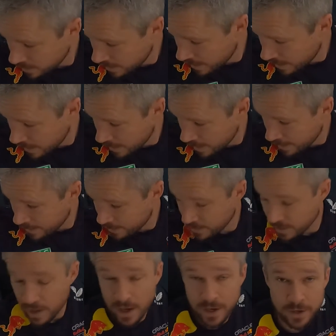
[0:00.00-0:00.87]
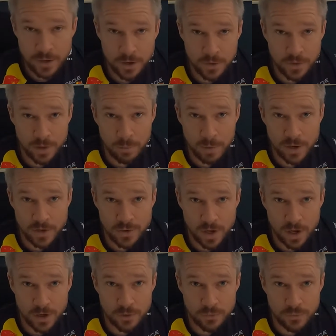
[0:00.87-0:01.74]
And I know that my
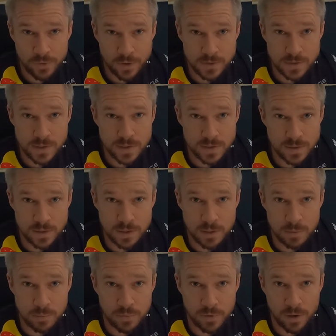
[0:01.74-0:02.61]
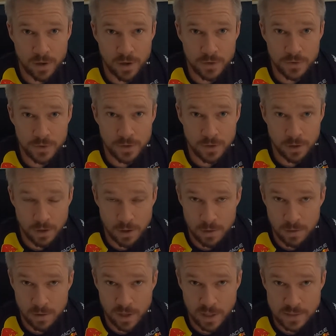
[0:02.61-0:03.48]
daughter falls asleep on the
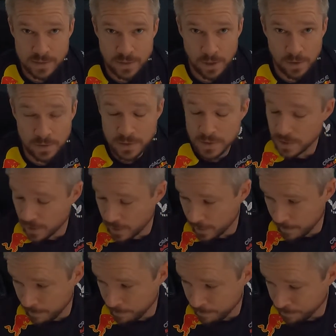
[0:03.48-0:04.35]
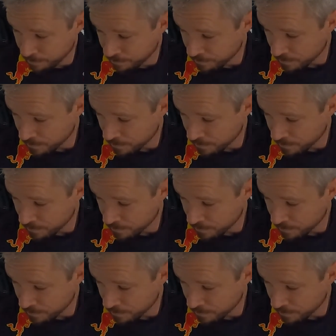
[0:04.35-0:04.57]
car rides all the time.